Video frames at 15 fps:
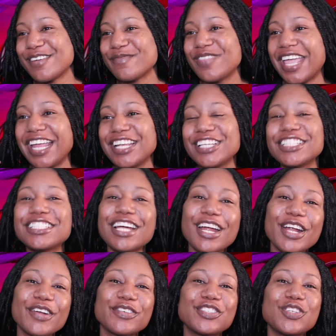They
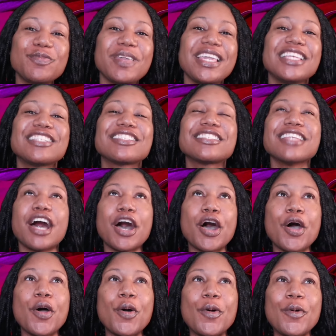deserve to be
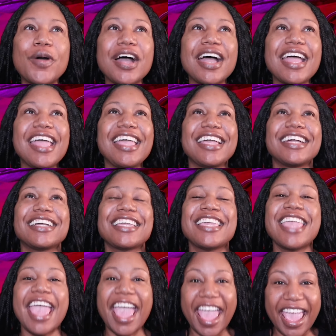so
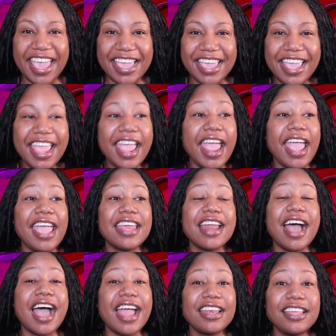gay, and
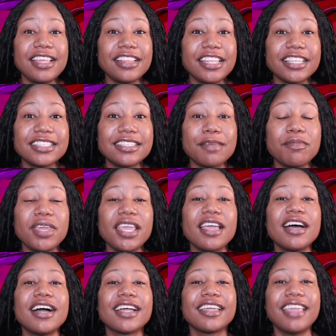I need this to be
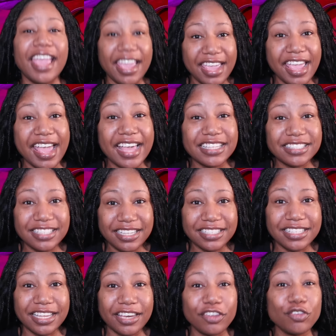a gay ass
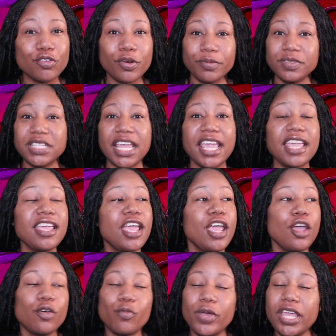season. You know what I'm saying?
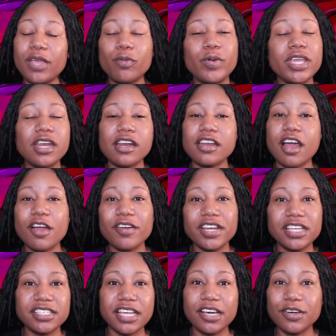We done
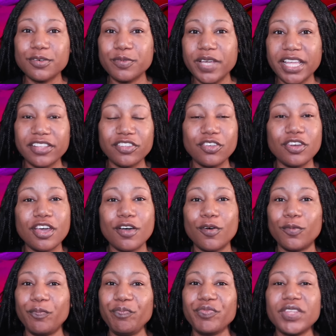already dealt with, you
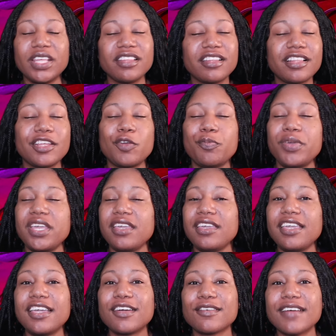know, the little
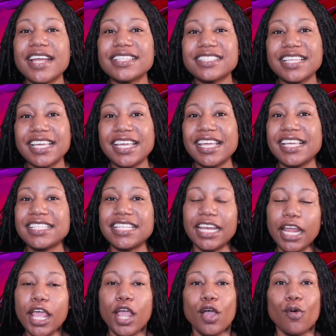pinky caresses
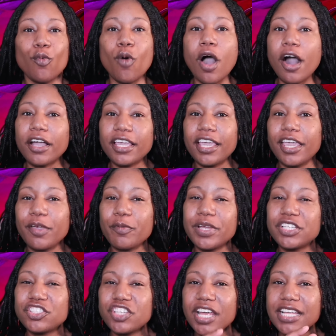and walking
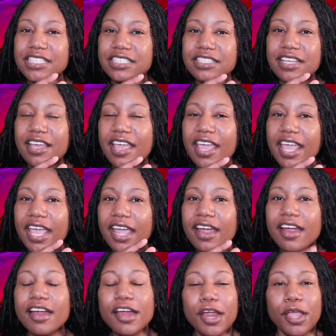with just a
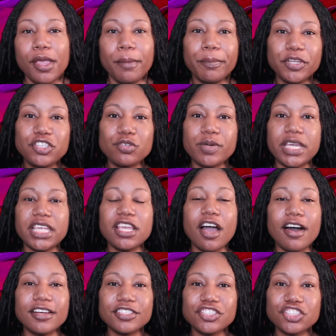hair between
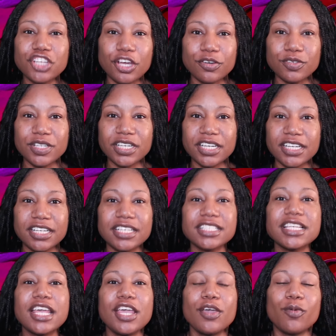y'all's
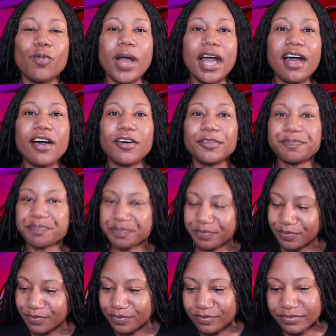shoulders, while
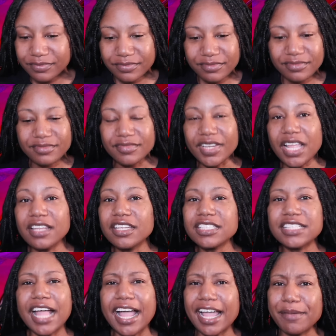
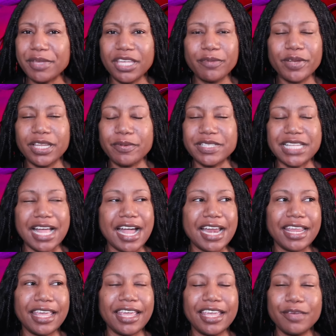Lestat, I mean, he really wasn't
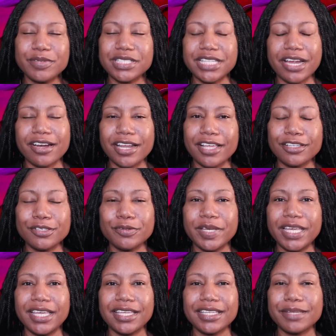hiding. He was staring at
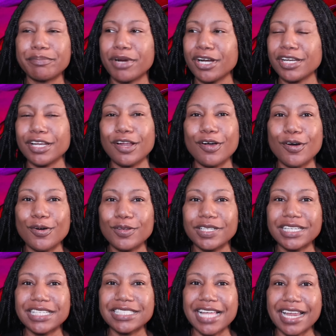Louis, burning a
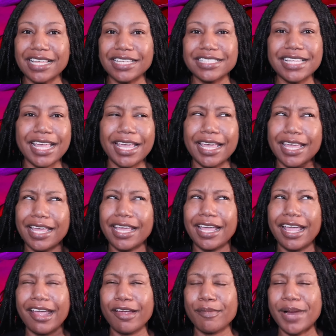hole in the side of his head.
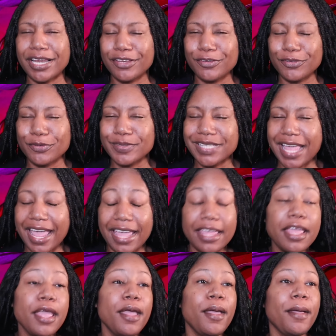Everybody knew he was gay.